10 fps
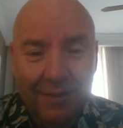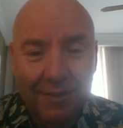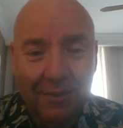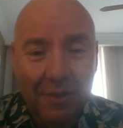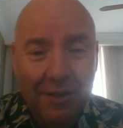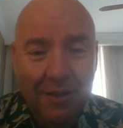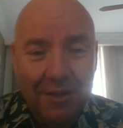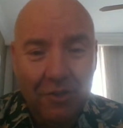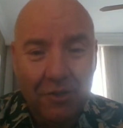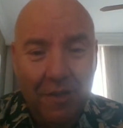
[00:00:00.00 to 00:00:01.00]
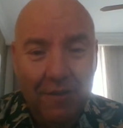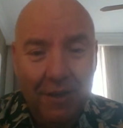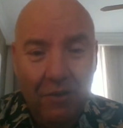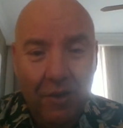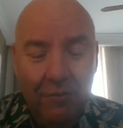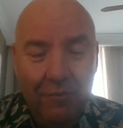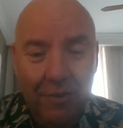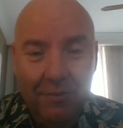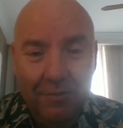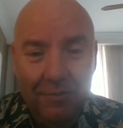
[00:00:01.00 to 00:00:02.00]
You know, so suddenly going
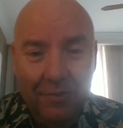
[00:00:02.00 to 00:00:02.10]
from